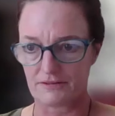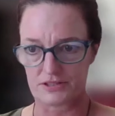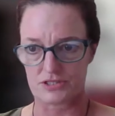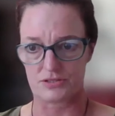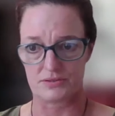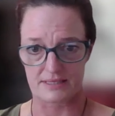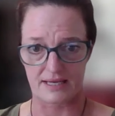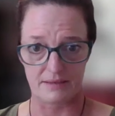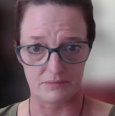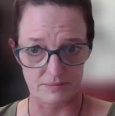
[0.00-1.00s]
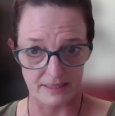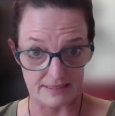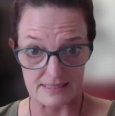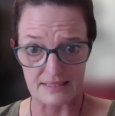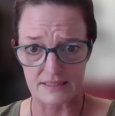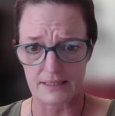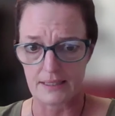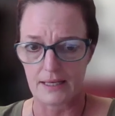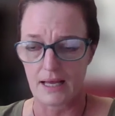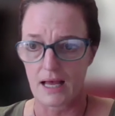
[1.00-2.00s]
of the students came to me and said,
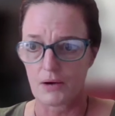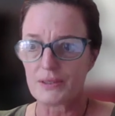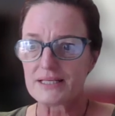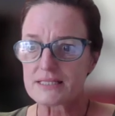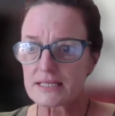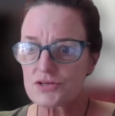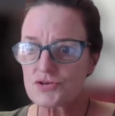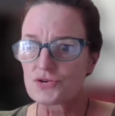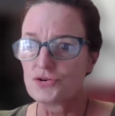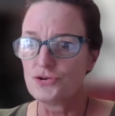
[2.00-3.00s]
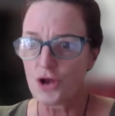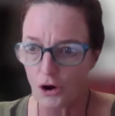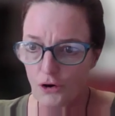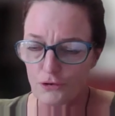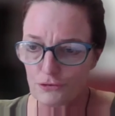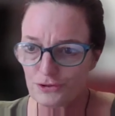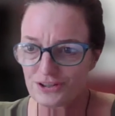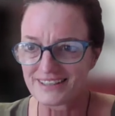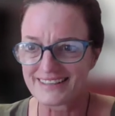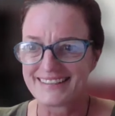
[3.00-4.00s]
we didn't know,
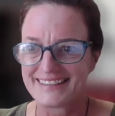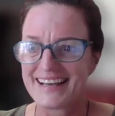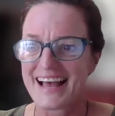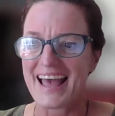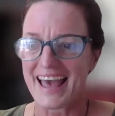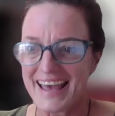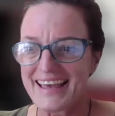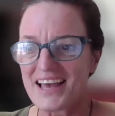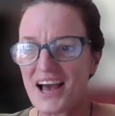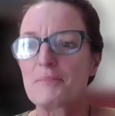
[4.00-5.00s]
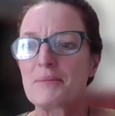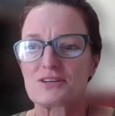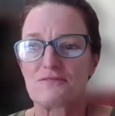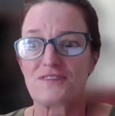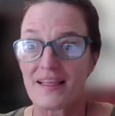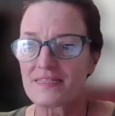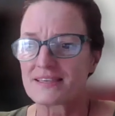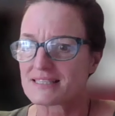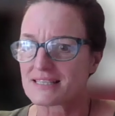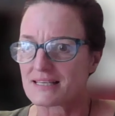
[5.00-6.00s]
A, how much fun
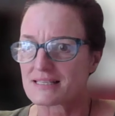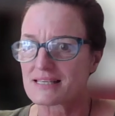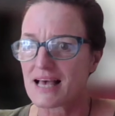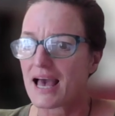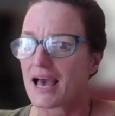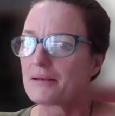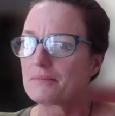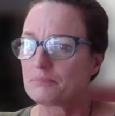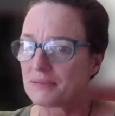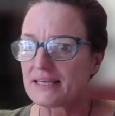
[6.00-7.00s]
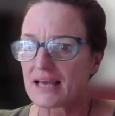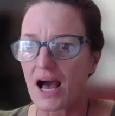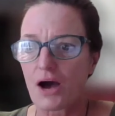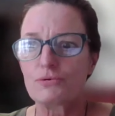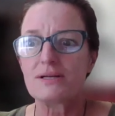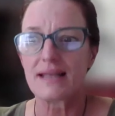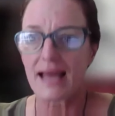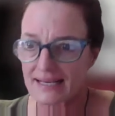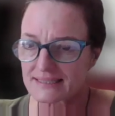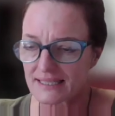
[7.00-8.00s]
this is, and B, how
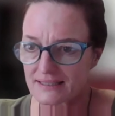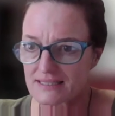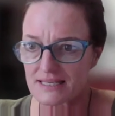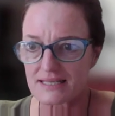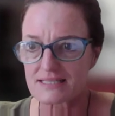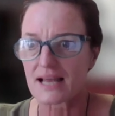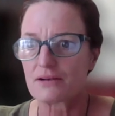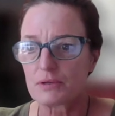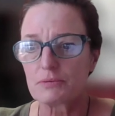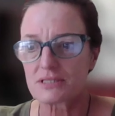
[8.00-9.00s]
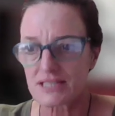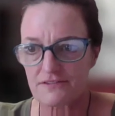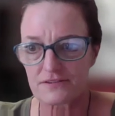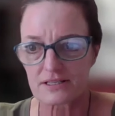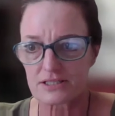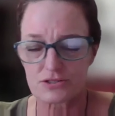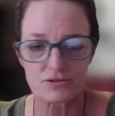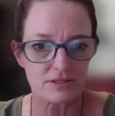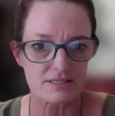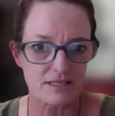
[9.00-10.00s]
relaxing this is. And we will definitely do
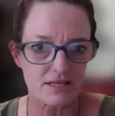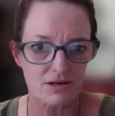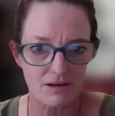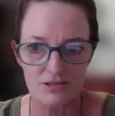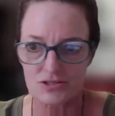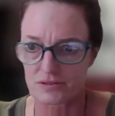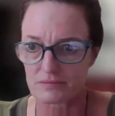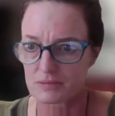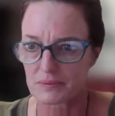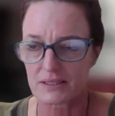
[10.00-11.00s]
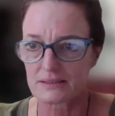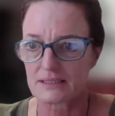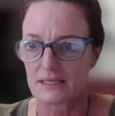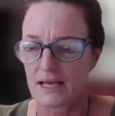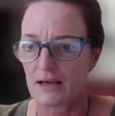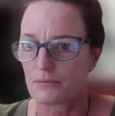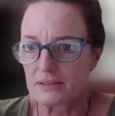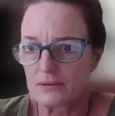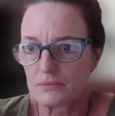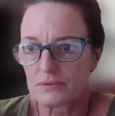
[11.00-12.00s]
this in our classrooms because
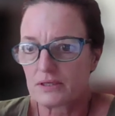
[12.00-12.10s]
we